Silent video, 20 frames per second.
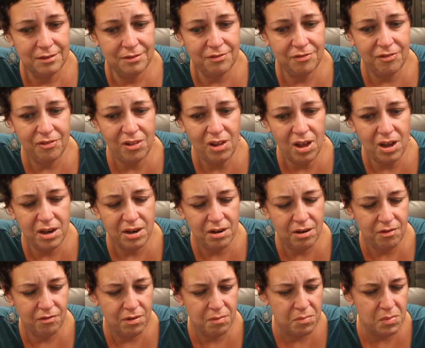Flood
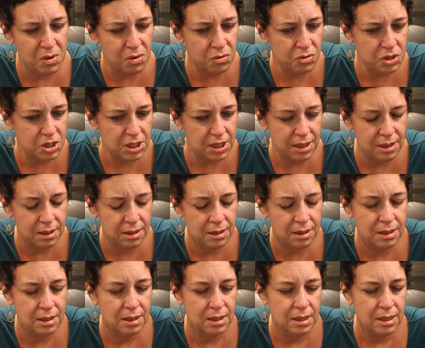of emotion.
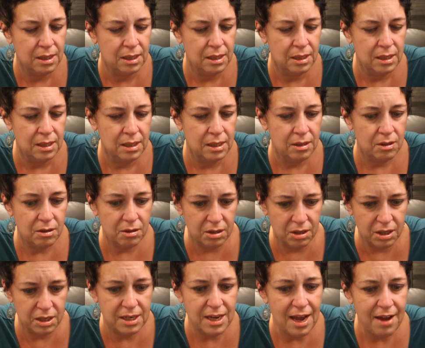There
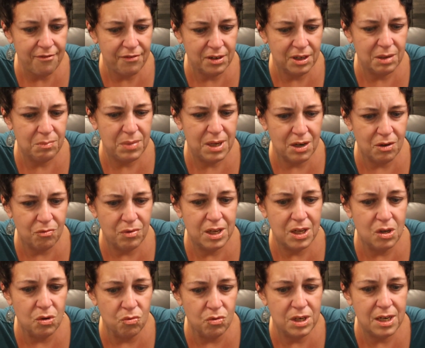could definitely be a
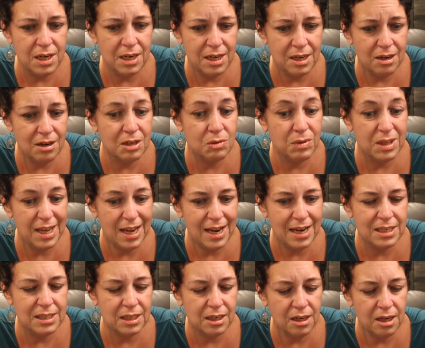reunion here with the
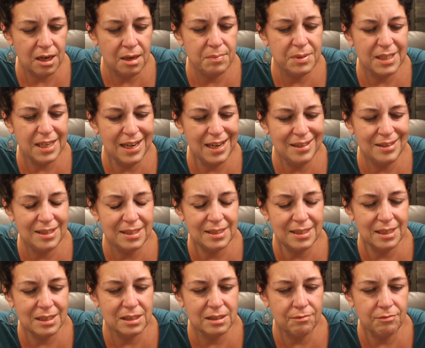ace of cups and the
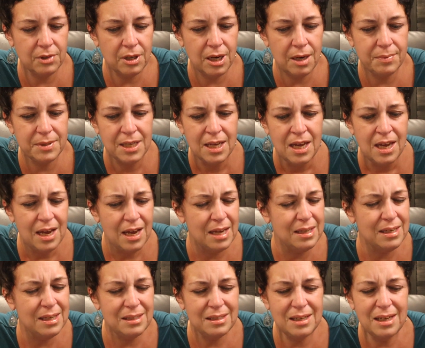six of cups.
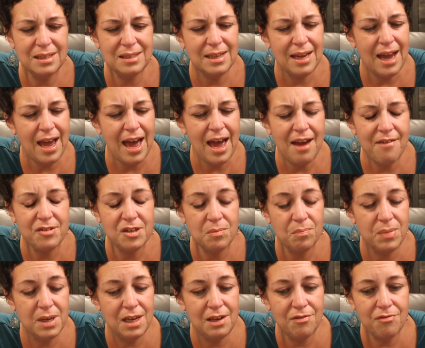And this doesn't have to
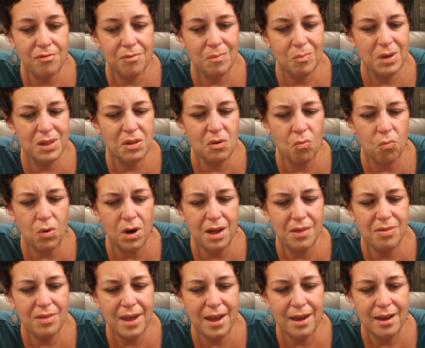be for, with the
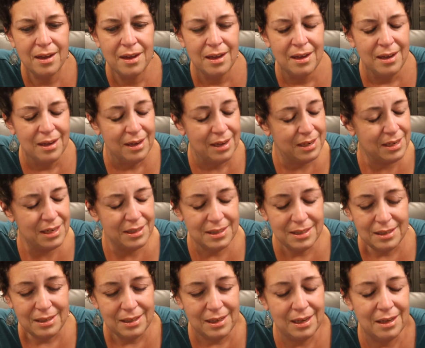one that
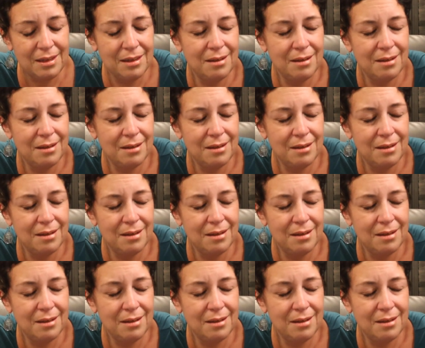doesn't